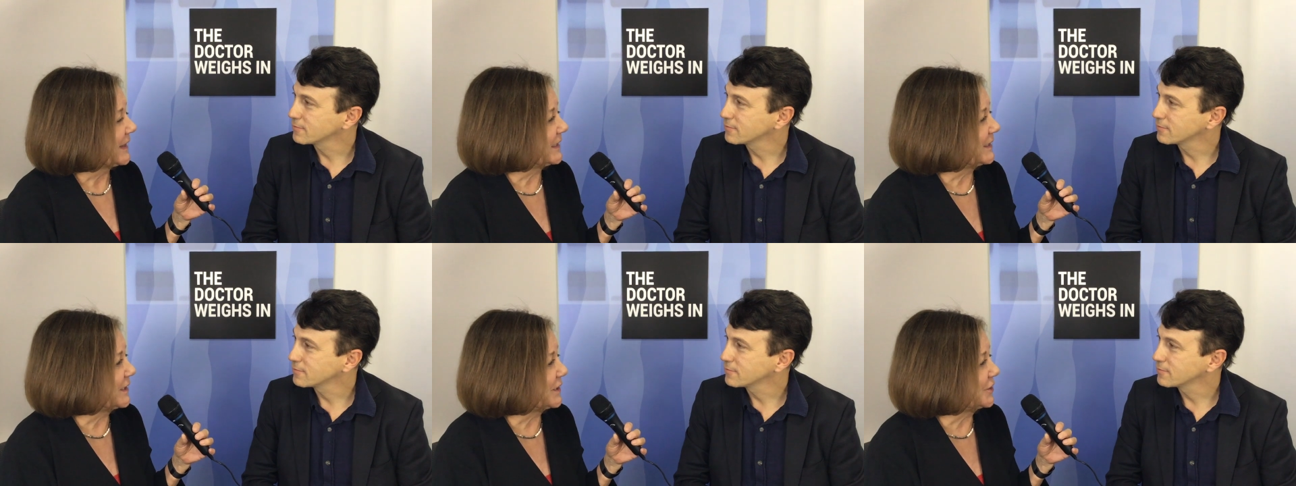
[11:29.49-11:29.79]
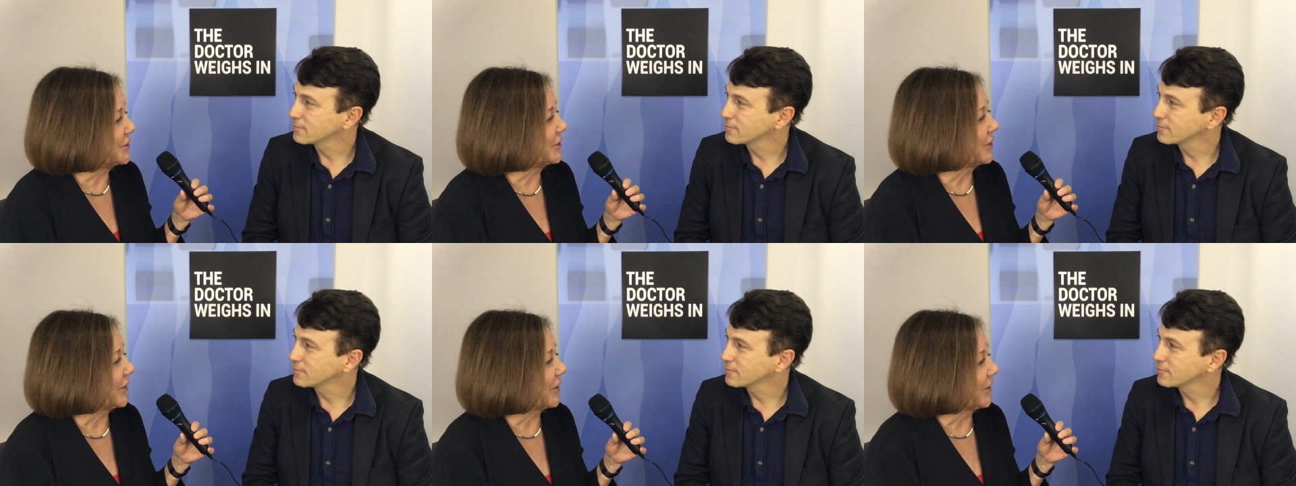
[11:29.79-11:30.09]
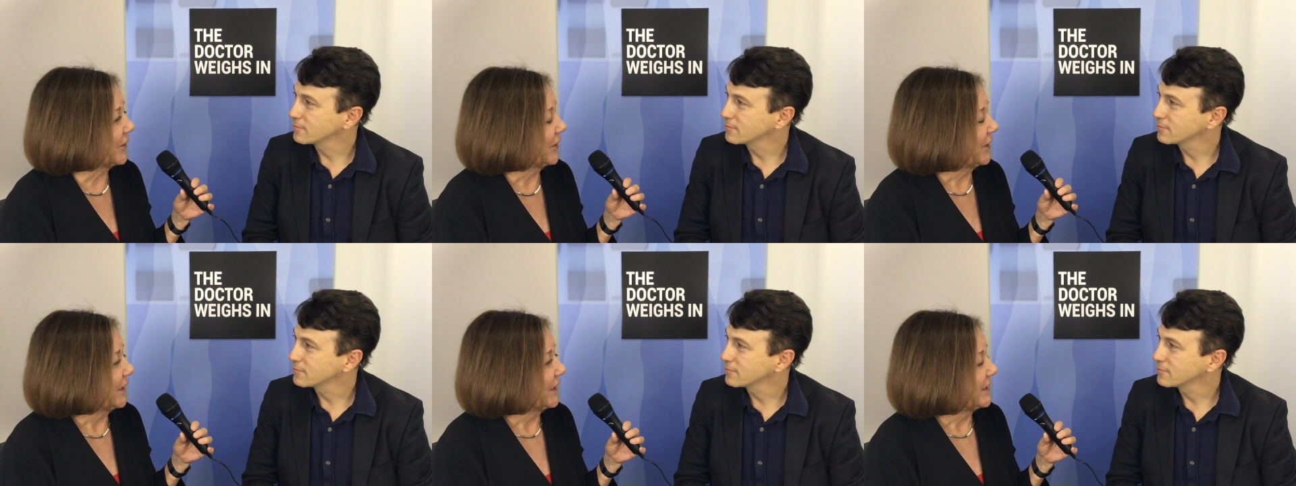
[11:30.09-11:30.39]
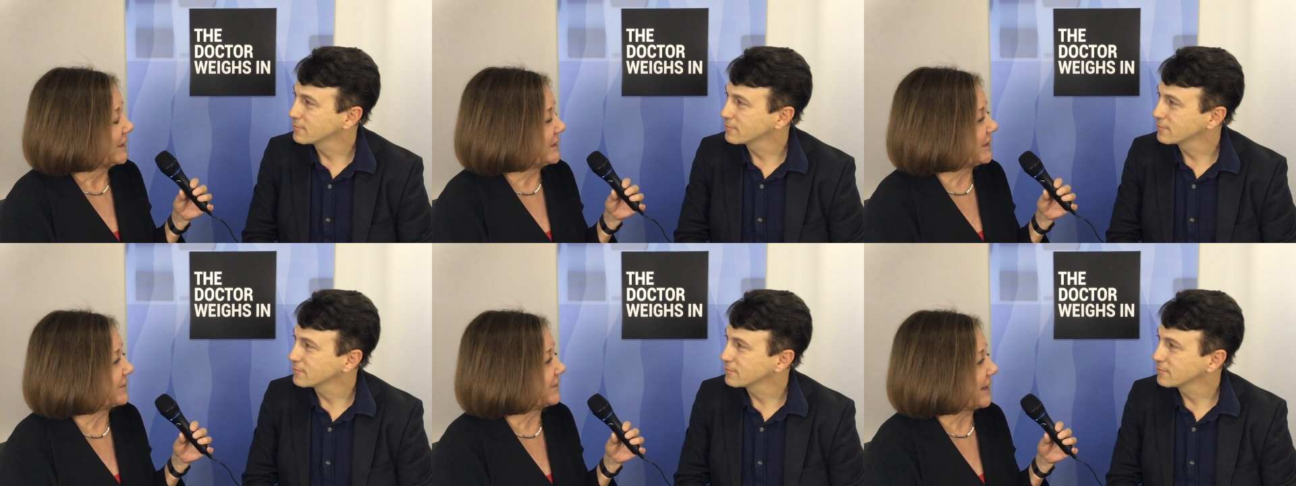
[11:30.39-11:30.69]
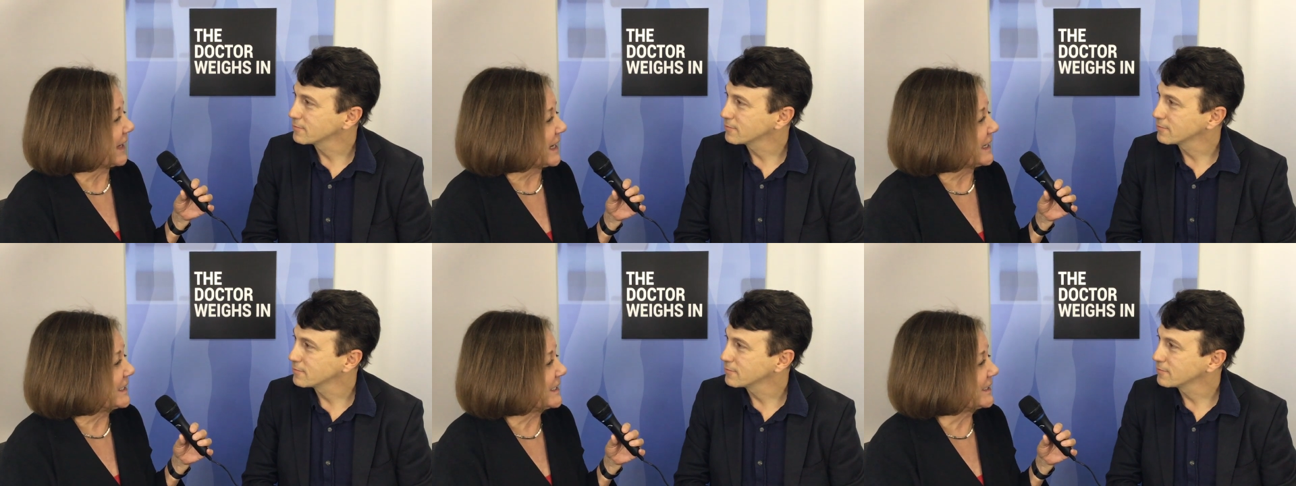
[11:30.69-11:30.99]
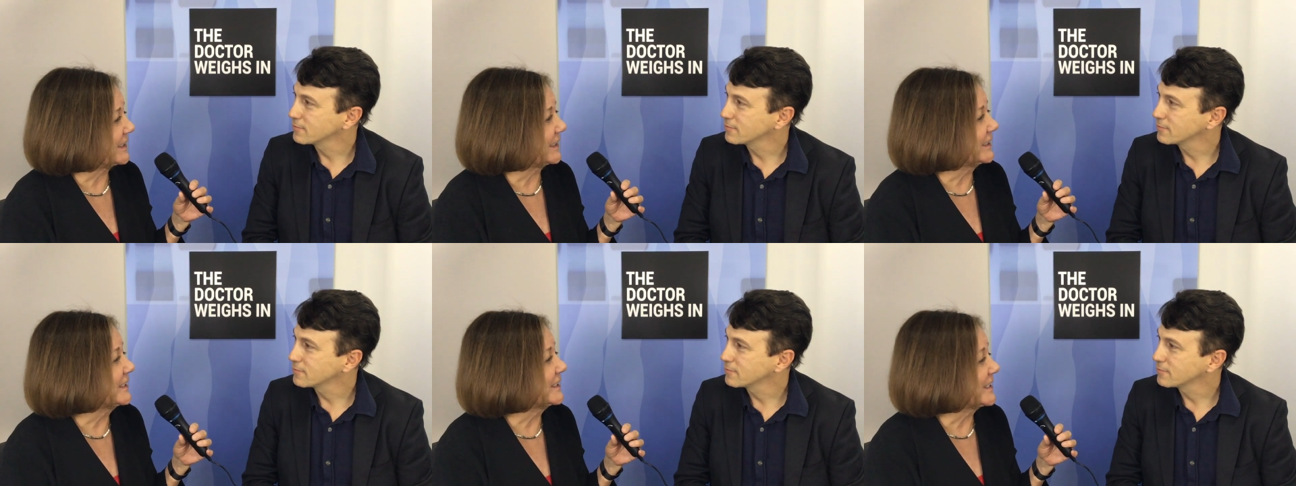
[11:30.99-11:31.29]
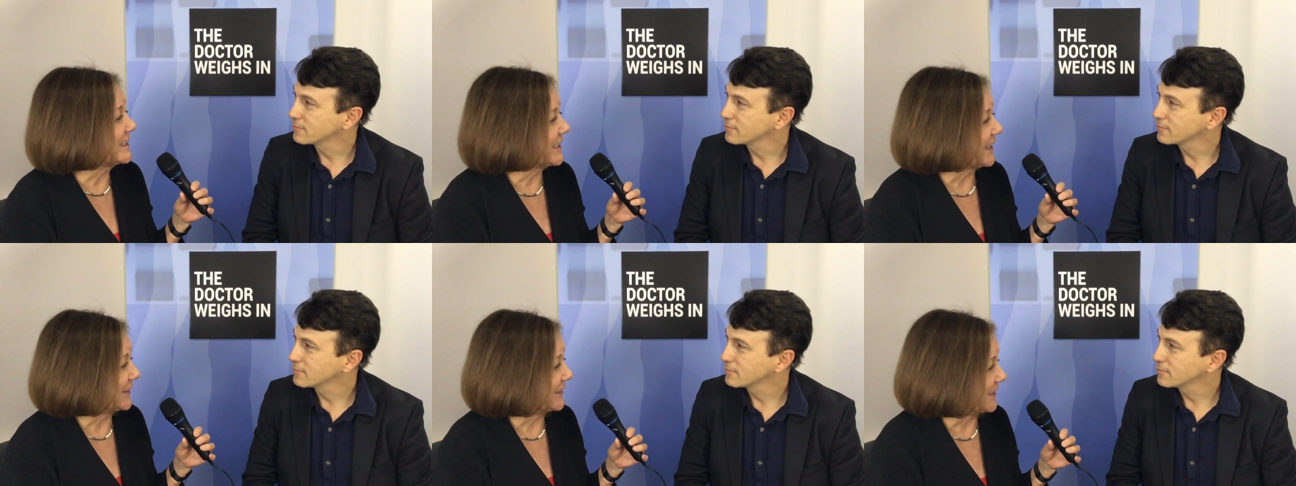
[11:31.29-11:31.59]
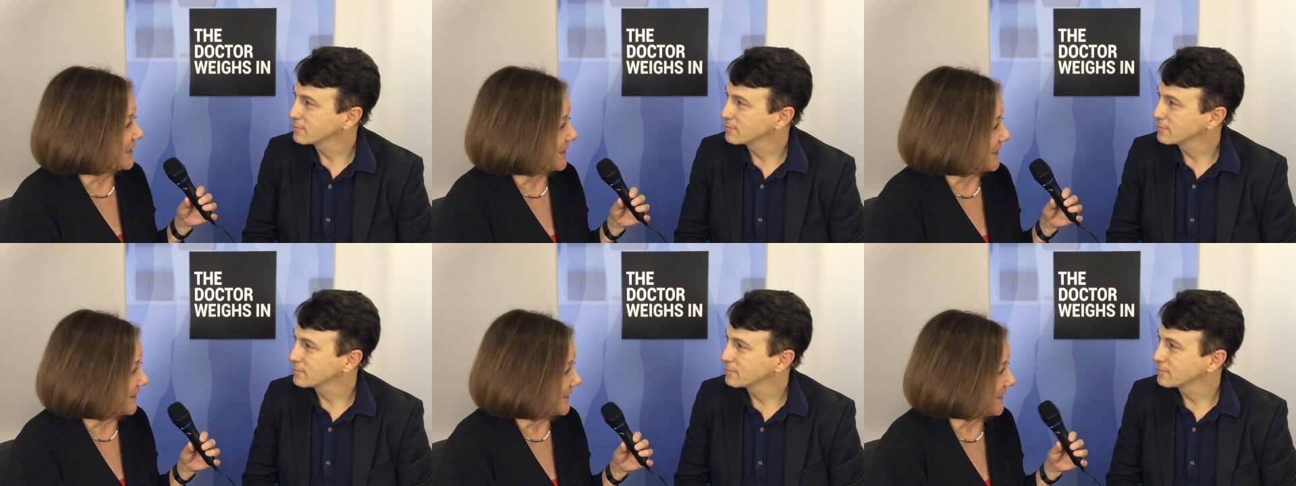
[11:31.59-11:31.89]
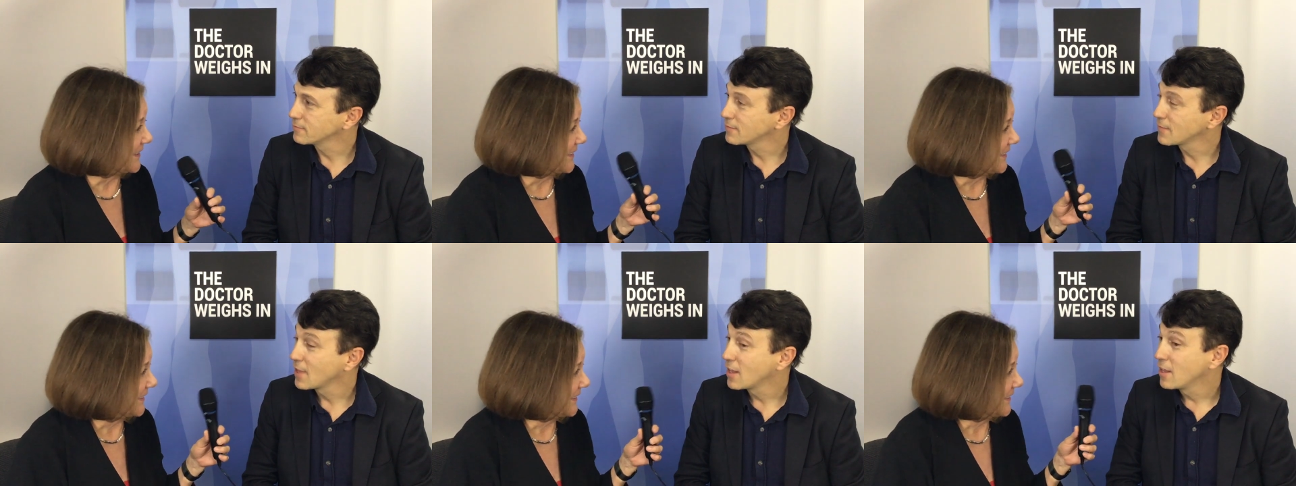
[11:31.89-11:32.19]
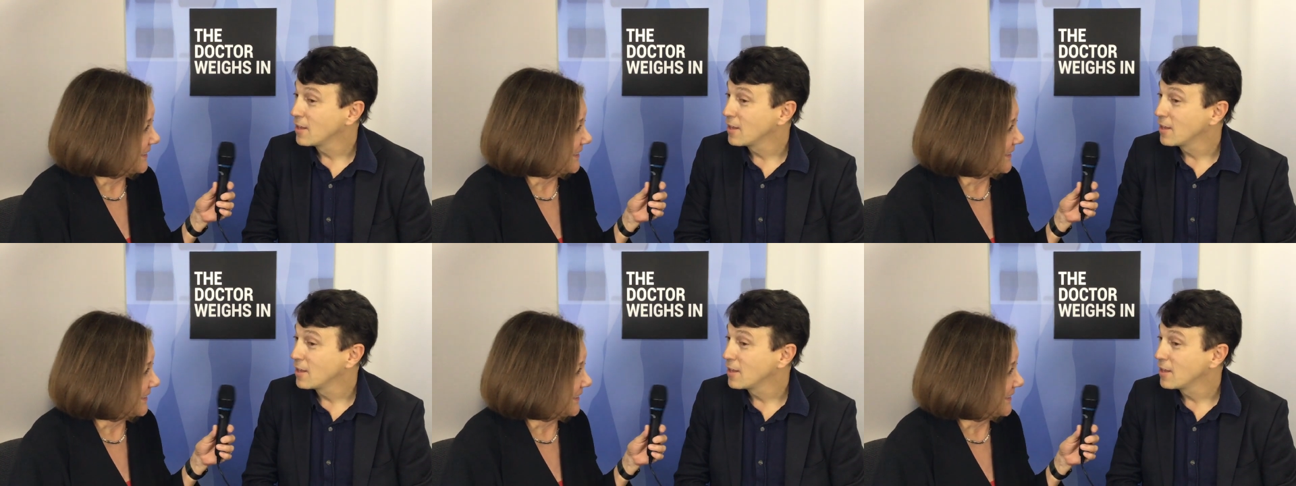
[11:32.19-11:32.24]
Speaker 1: the digital device consultant.